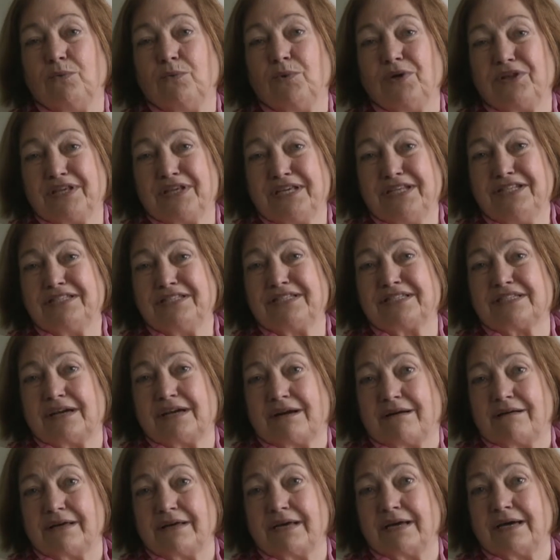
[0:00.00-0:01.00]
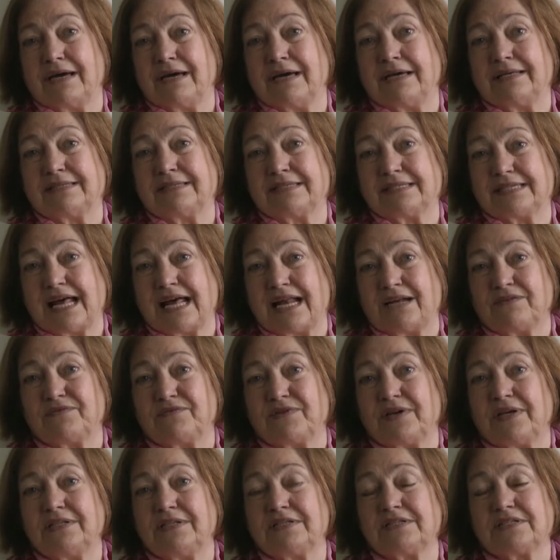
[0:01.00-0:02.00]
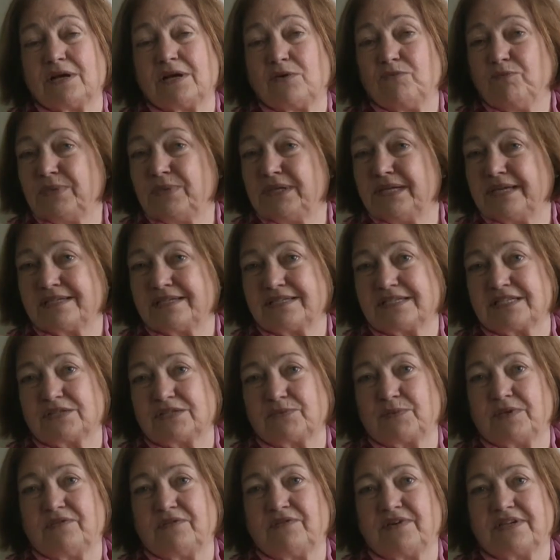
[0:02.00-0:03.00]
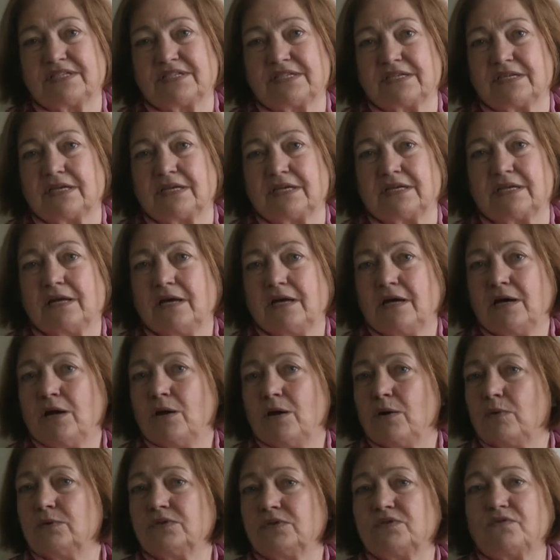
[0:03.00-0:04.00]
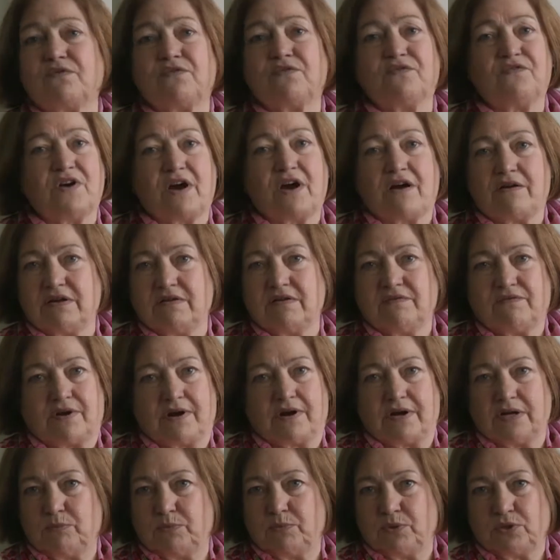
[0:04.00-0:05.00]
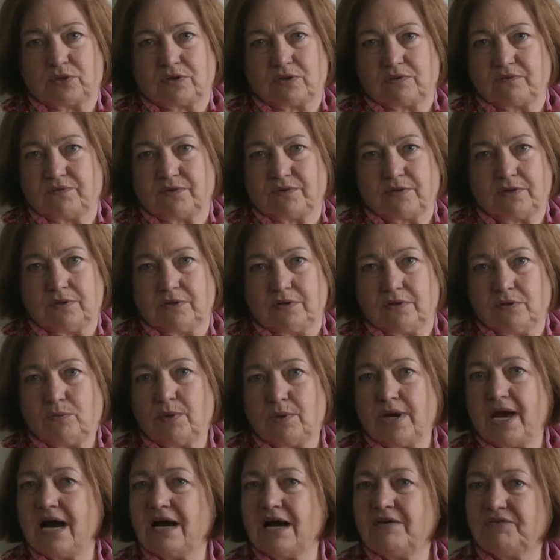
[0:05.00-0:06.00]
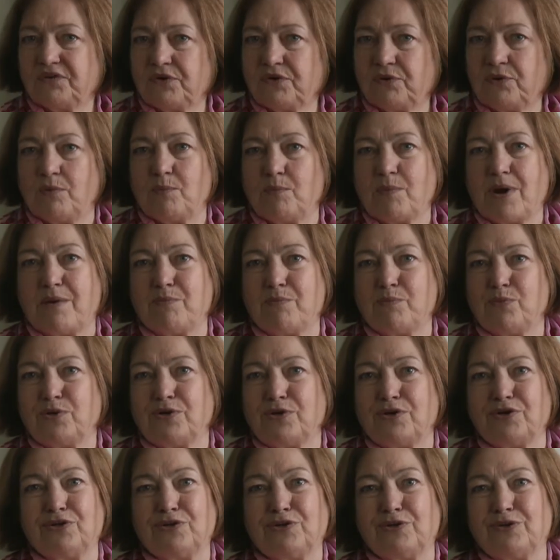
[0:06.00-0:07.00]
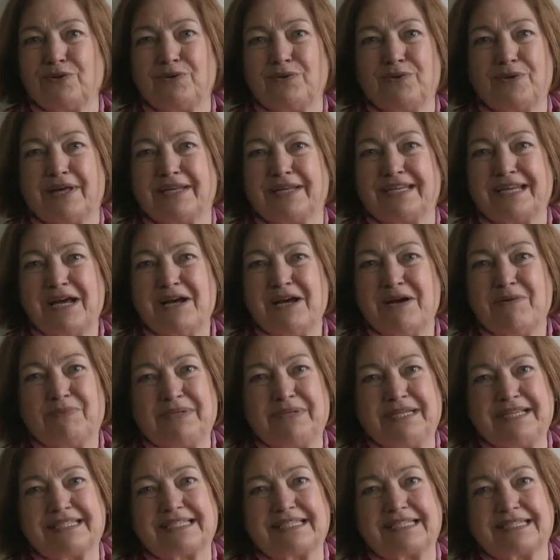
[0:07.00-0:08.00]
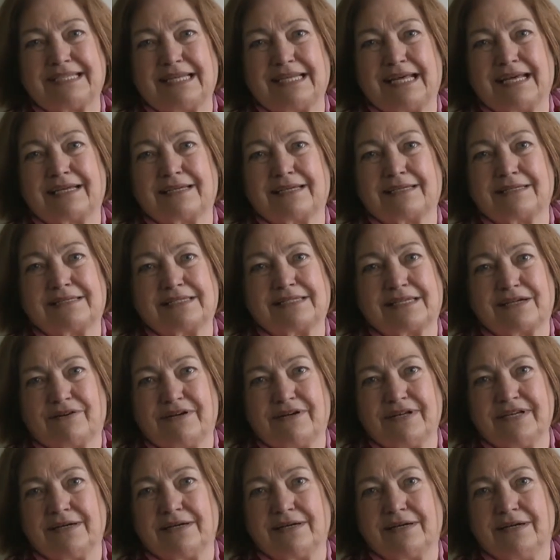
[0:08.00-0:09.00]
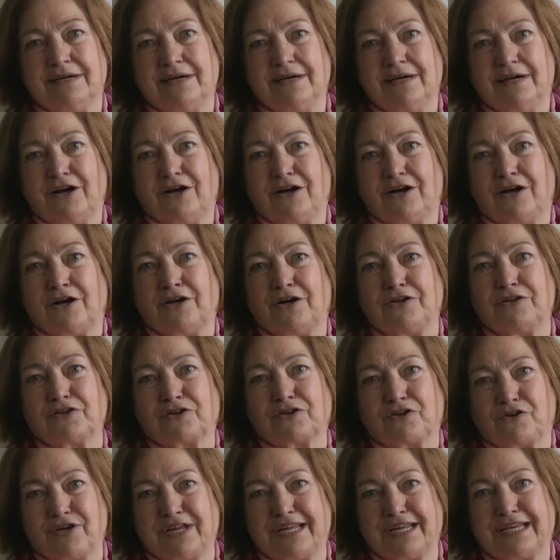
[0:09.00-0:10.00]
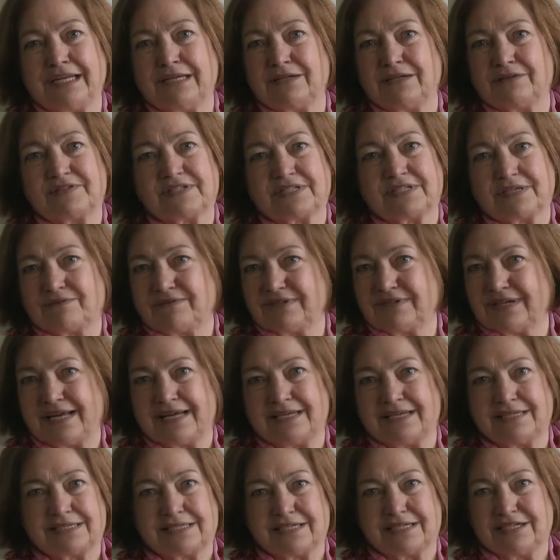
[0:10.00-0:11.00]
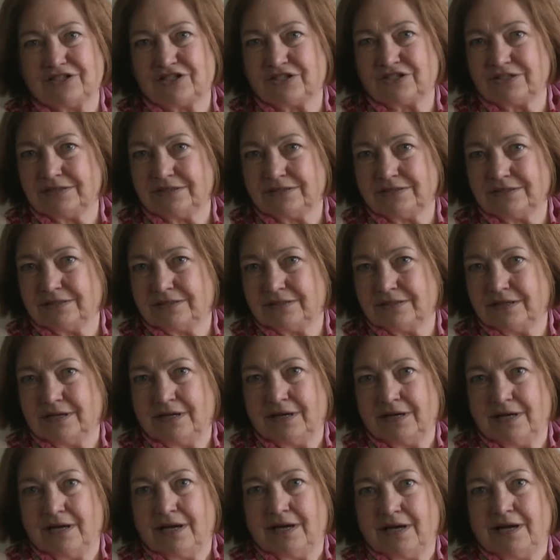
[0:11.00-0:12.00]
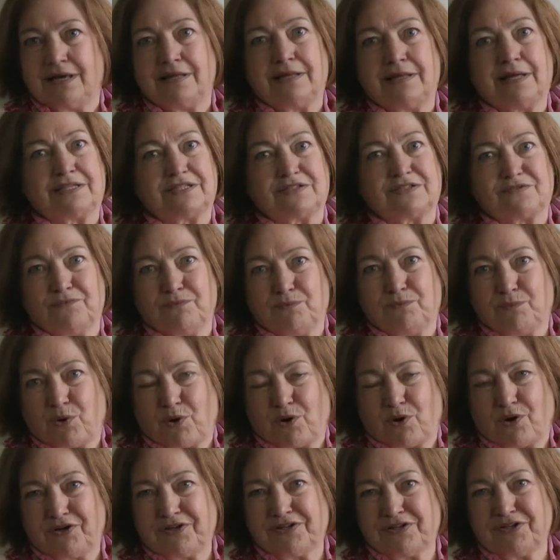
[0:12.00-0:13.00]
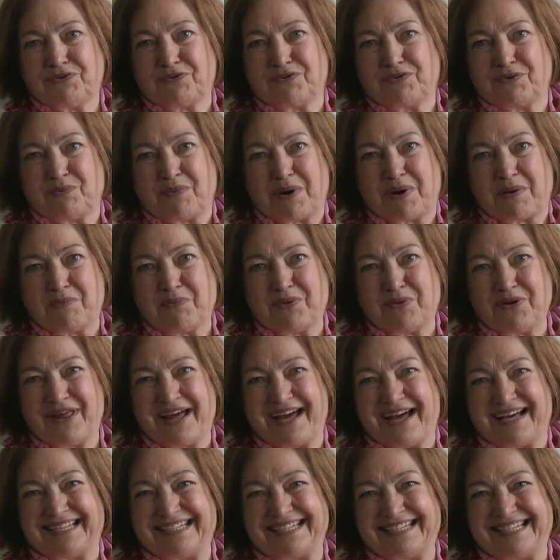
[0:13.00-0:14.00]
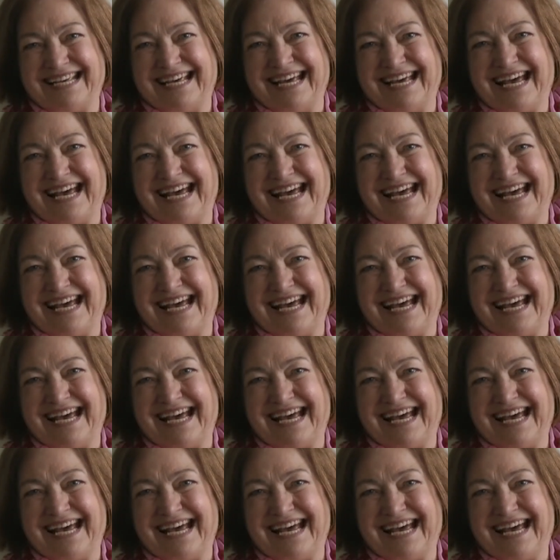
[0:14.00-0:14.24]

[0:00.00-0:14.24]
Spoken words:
Within Syria itself, in some places we visited, it was very, very beautiful. We have to remember, you know, that places like Syria are the cradle of civilization. That's important to remember that.